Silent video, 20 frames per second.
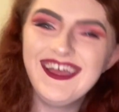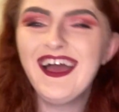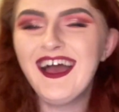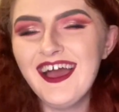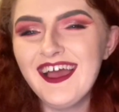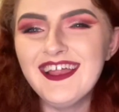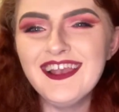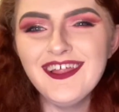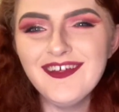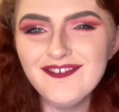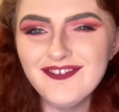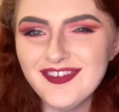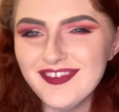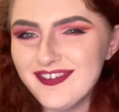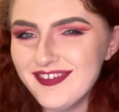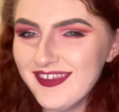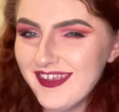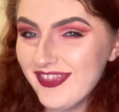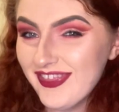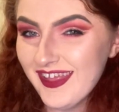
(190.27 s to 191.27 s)
I love
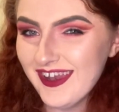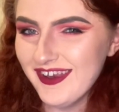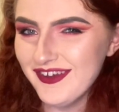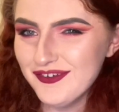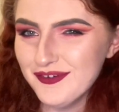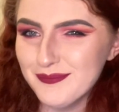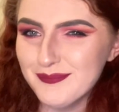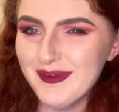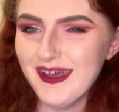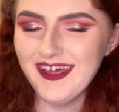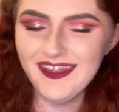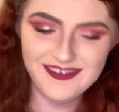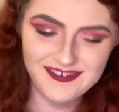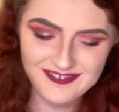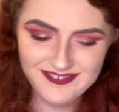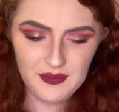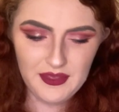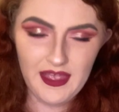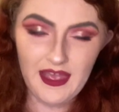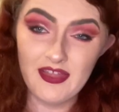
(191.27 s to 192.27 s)
Disney and their little
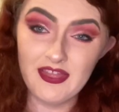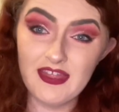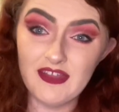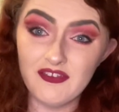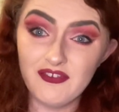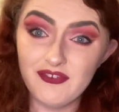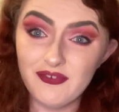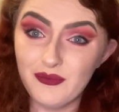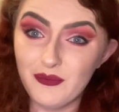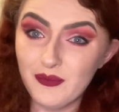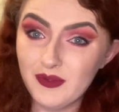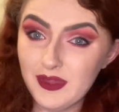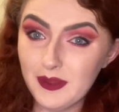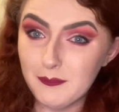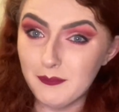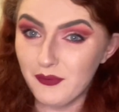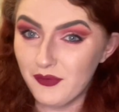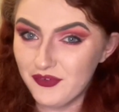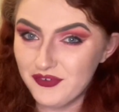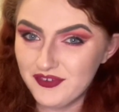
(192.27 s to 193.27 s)
puns. And then Sawyer
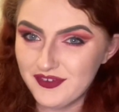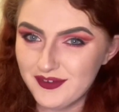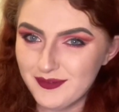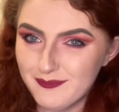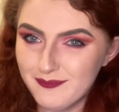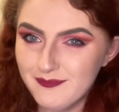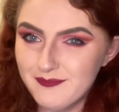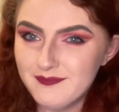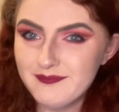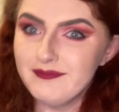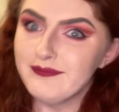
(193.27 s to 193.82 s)
Bottom,